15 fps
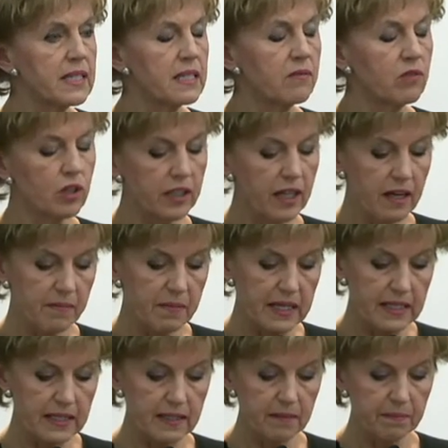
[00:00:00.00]
We have
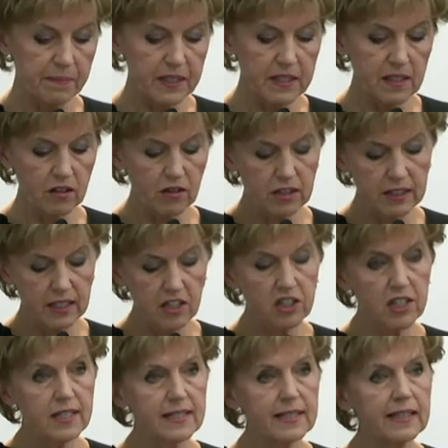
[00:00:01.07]
500 million
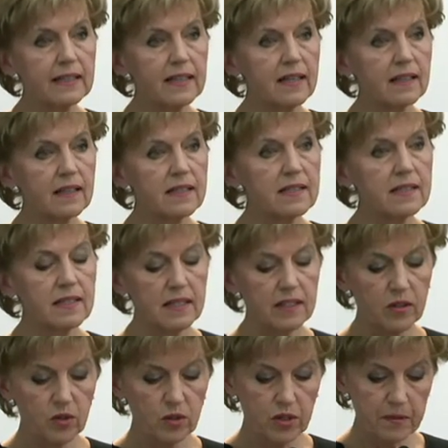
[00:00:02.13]
inhabitants, and
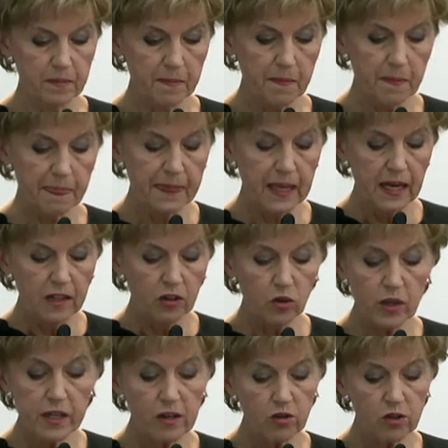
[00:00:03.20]
this is the third
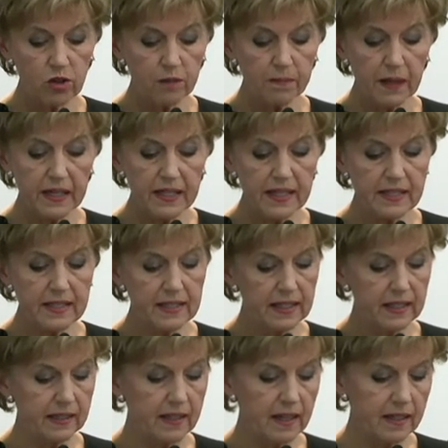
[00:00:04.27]
largest market in the
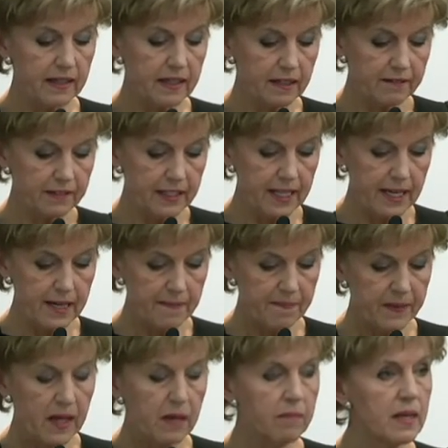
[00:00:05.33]
world.
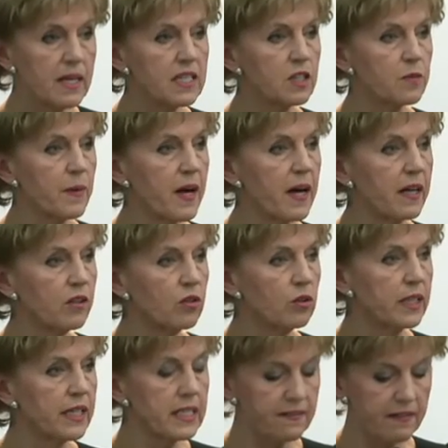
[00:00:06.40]
If we
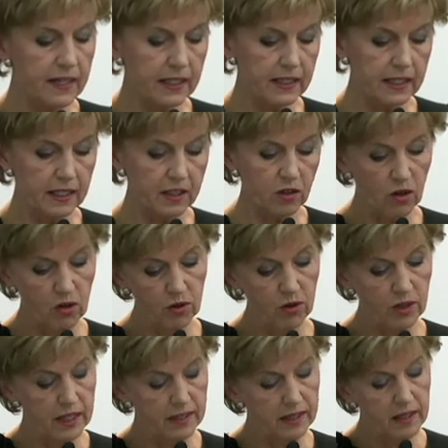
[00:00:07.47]
destroy
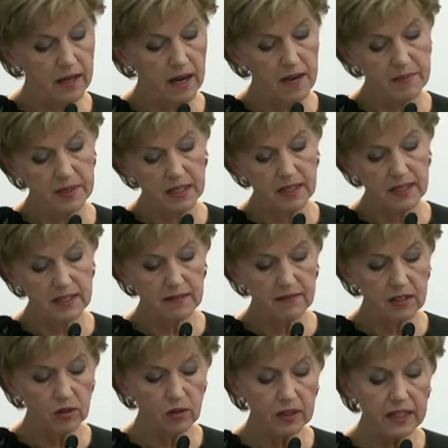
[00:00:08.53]
obstacles
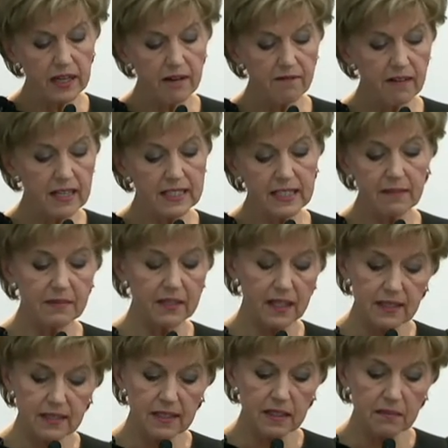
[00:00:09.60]
in the
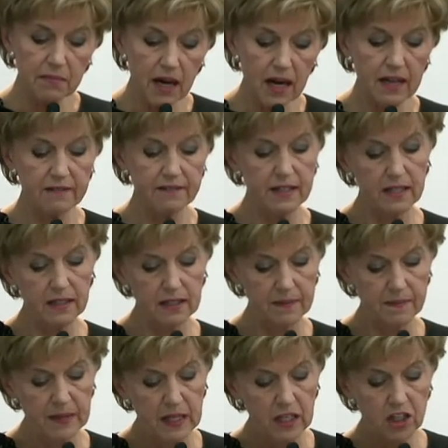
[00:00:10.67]
digital environment, we
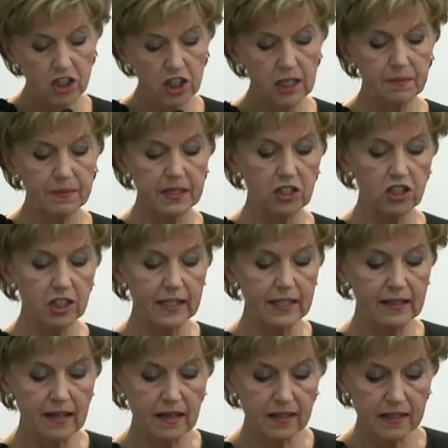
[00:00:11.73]
could compete with the
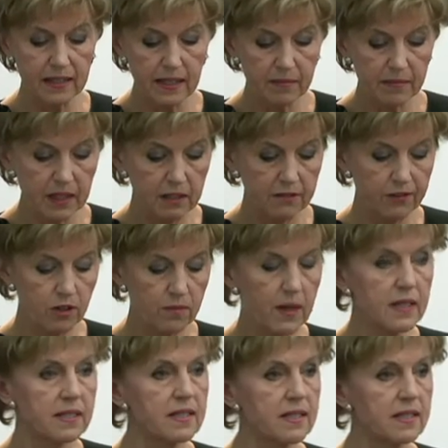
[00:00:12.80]
US that
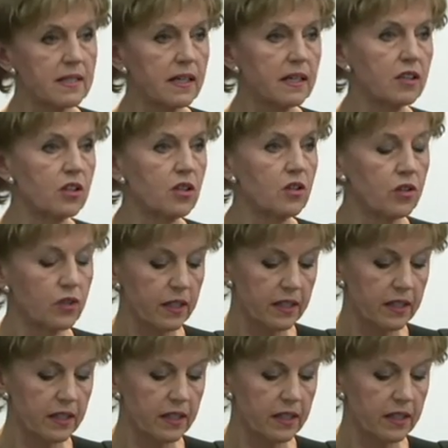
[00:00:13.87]
houses